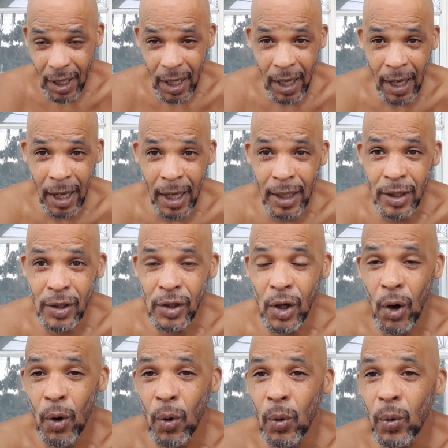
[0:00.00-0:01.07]
And
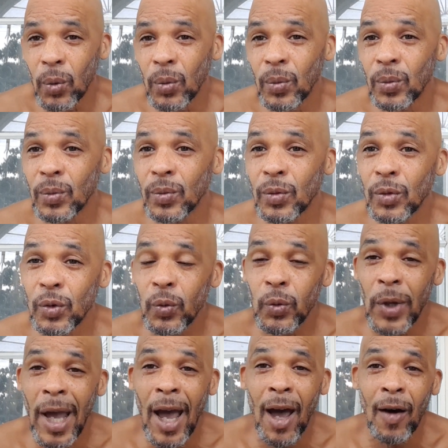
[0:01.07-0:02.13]
so
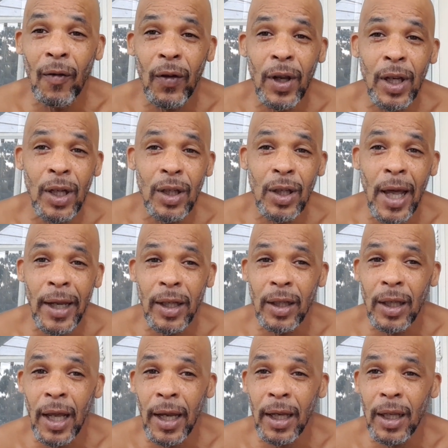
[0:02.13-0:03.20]
we have it like
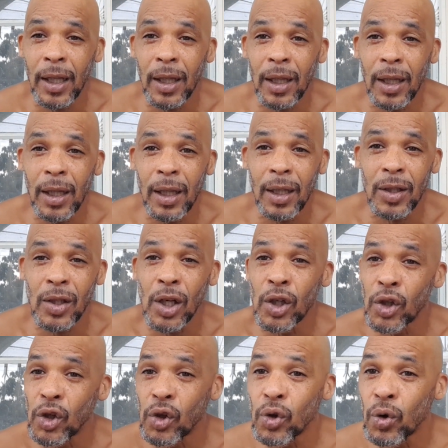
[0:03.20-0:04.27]

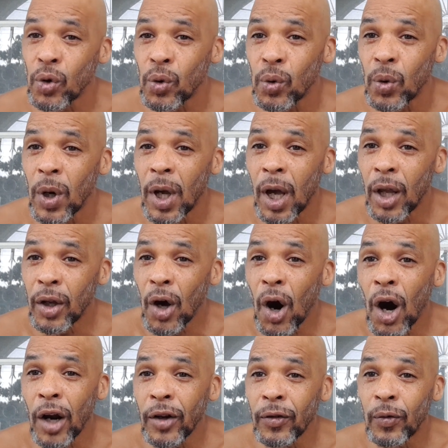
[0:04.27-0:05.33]
Sun Tzu, The
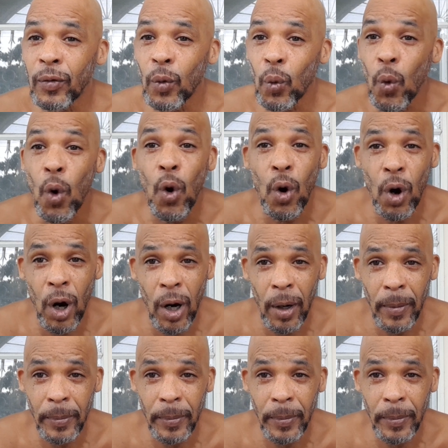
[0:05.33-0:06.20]
Art of War,